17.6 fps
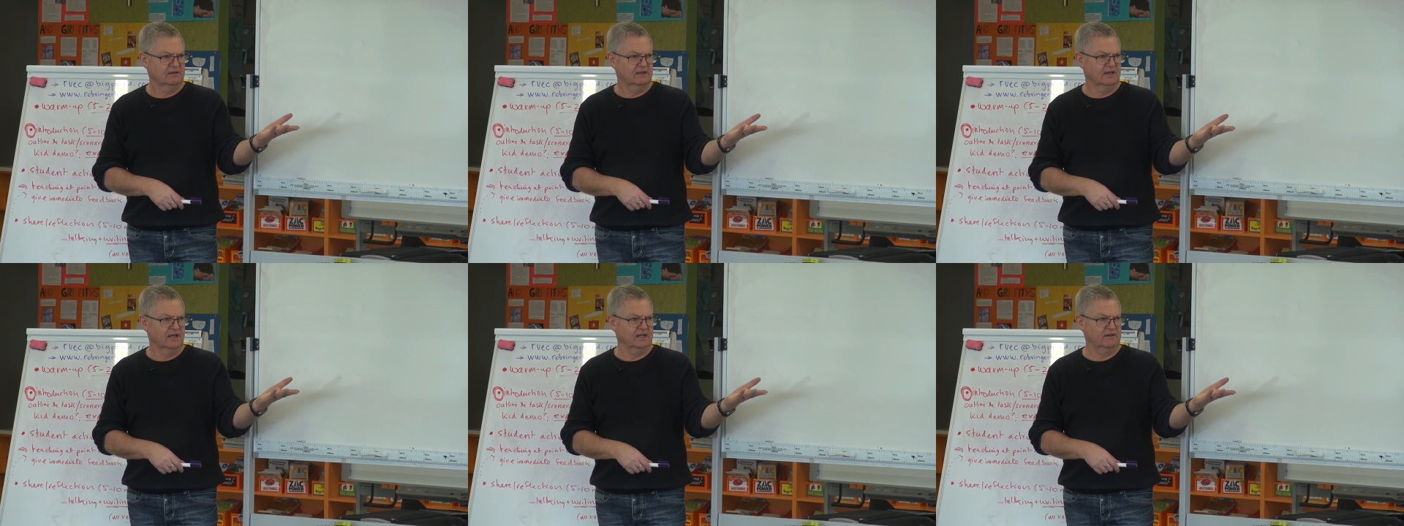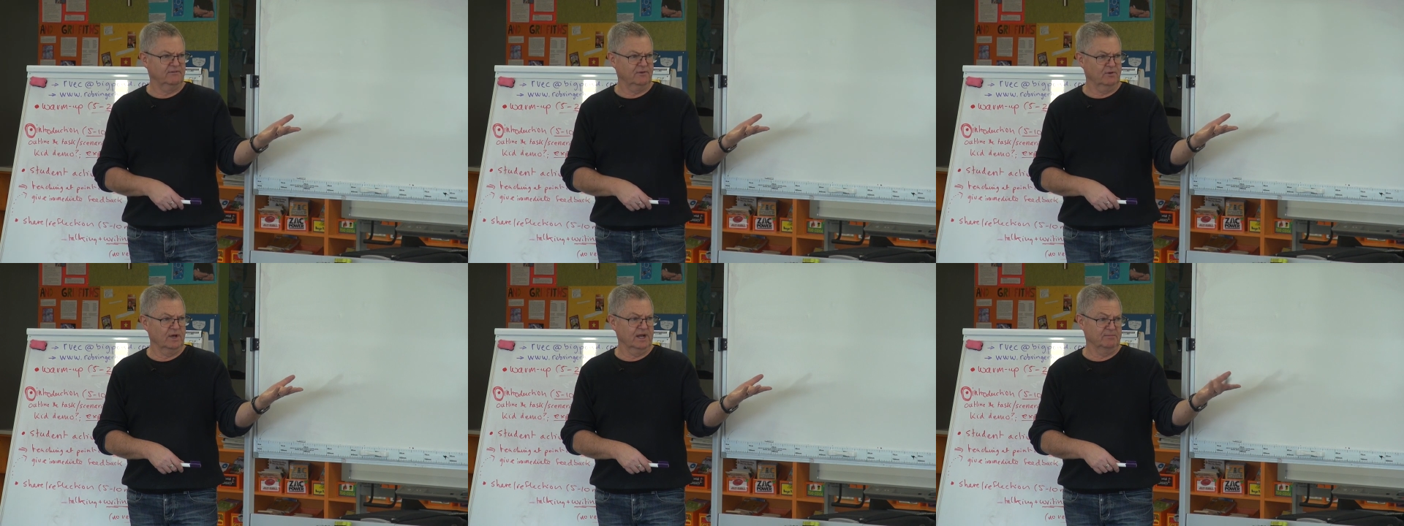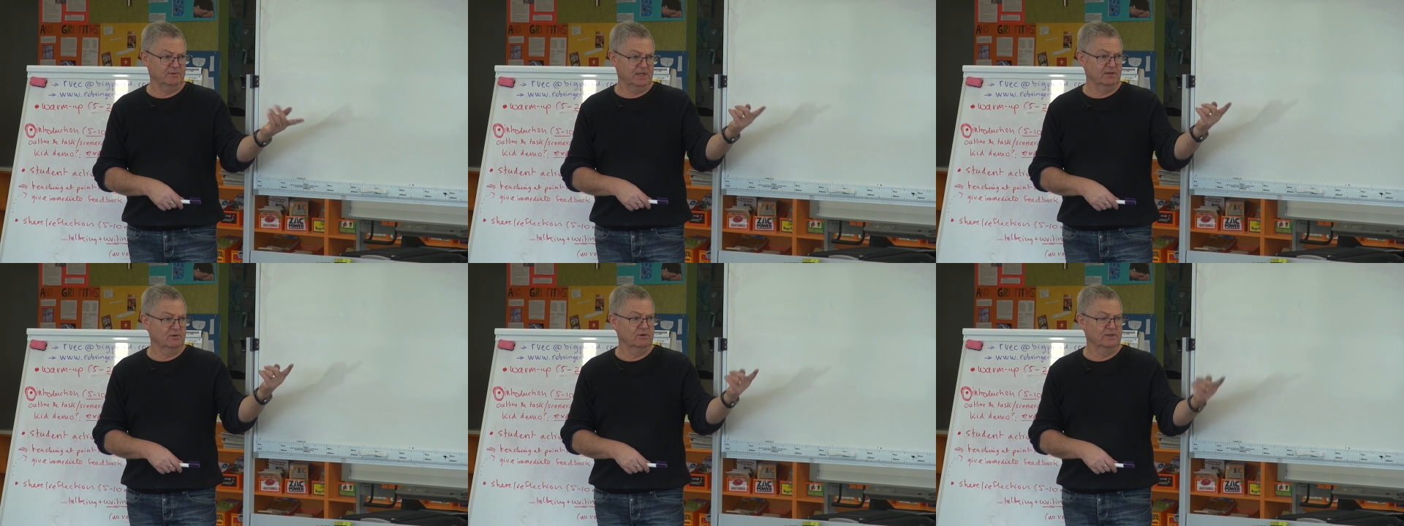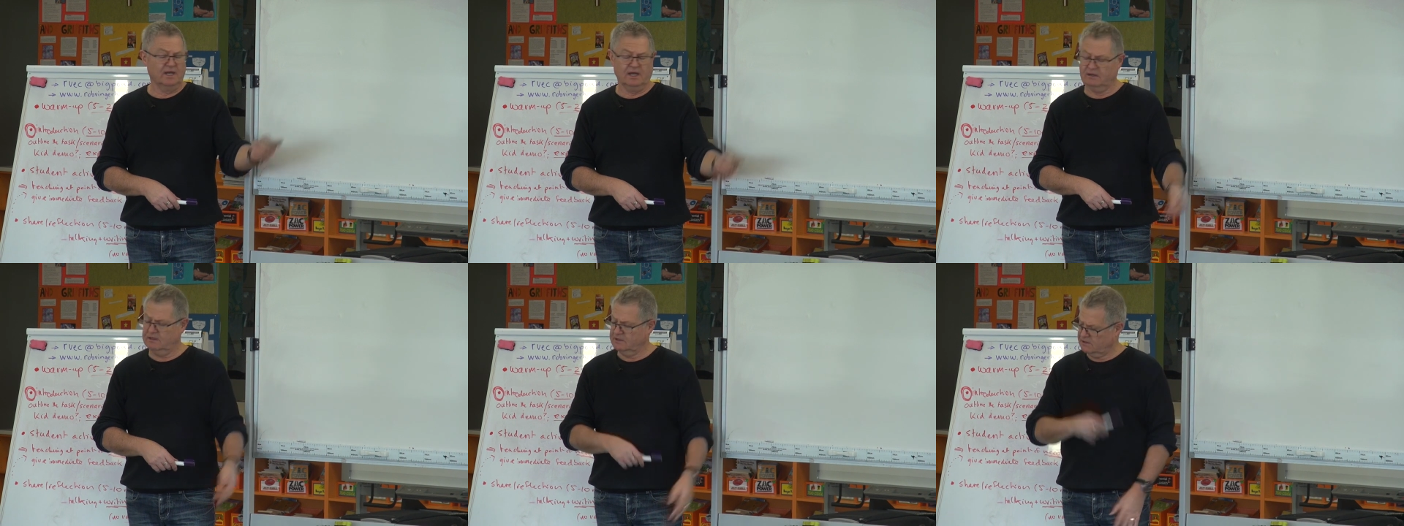And if you're going to be doing
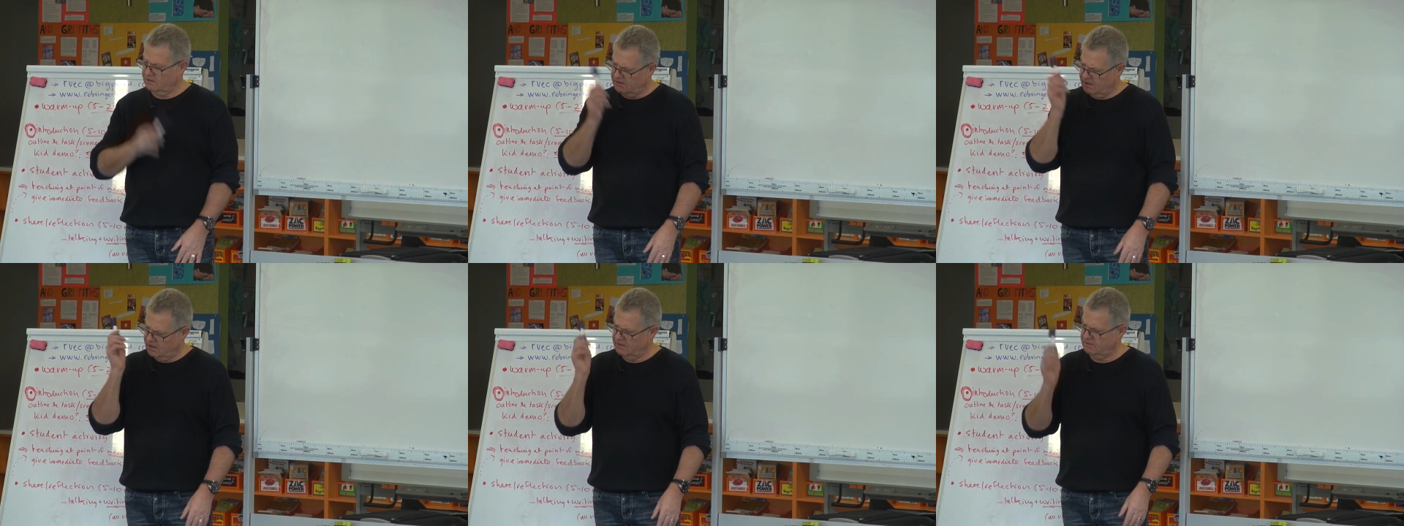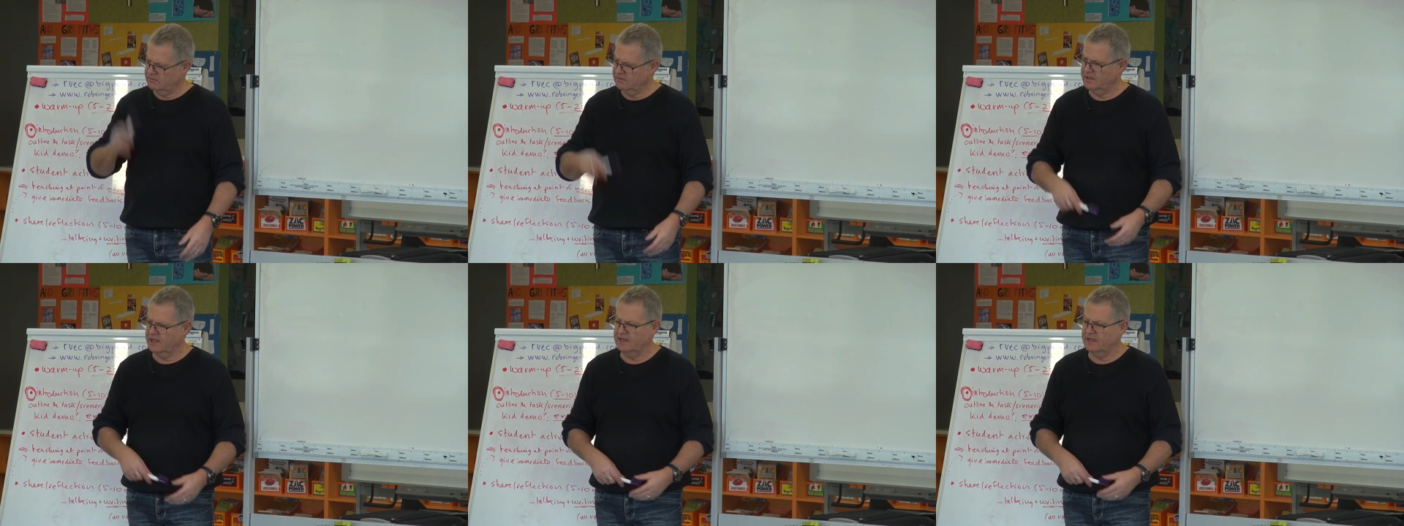that, I said, all right.